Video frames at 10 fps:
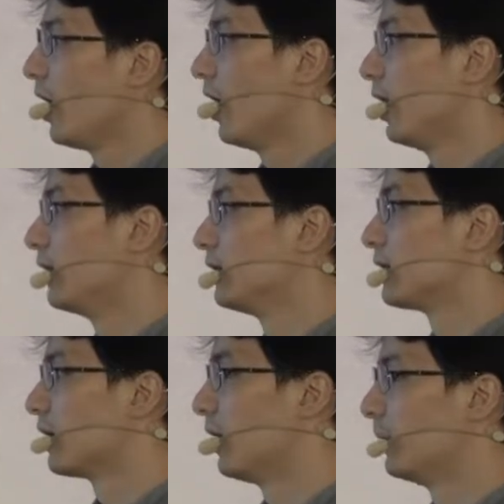
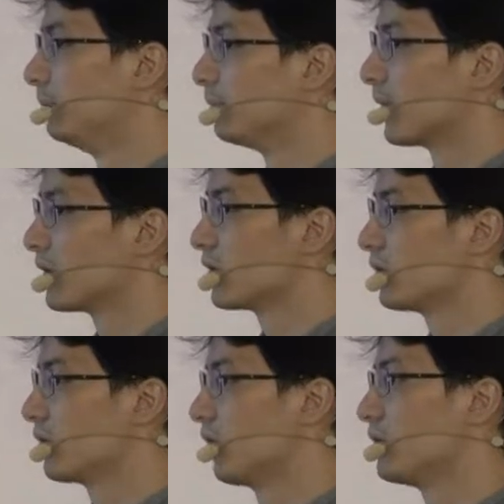And
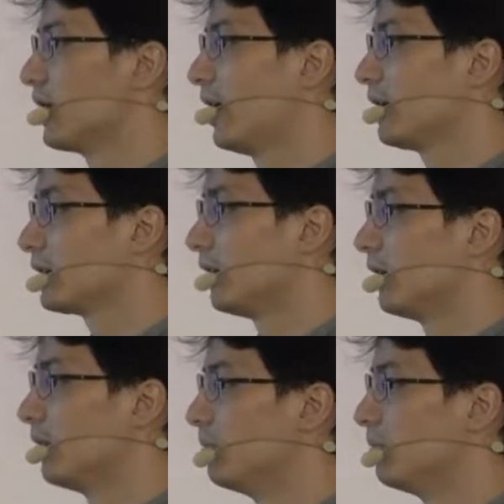so that
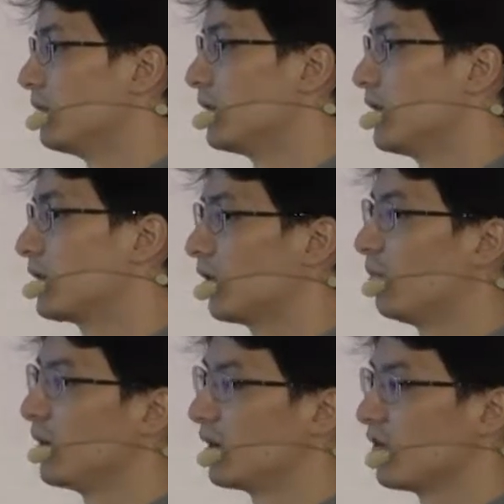this
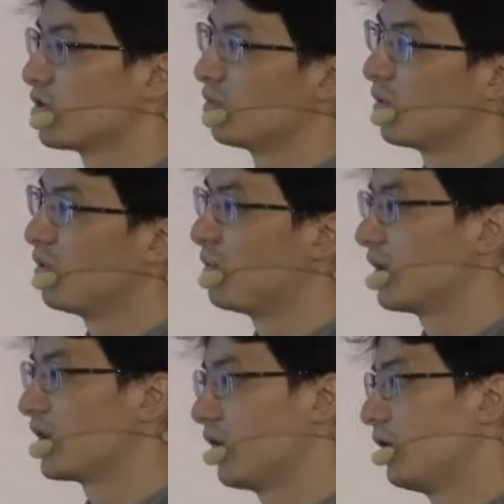application will be
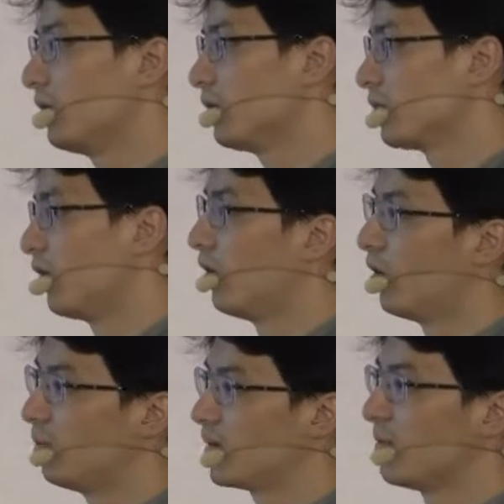killed
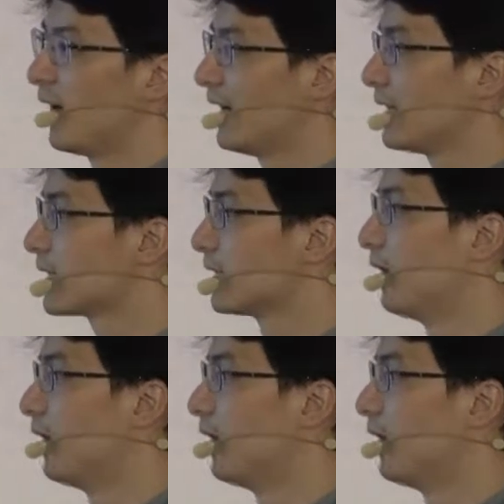or optimized.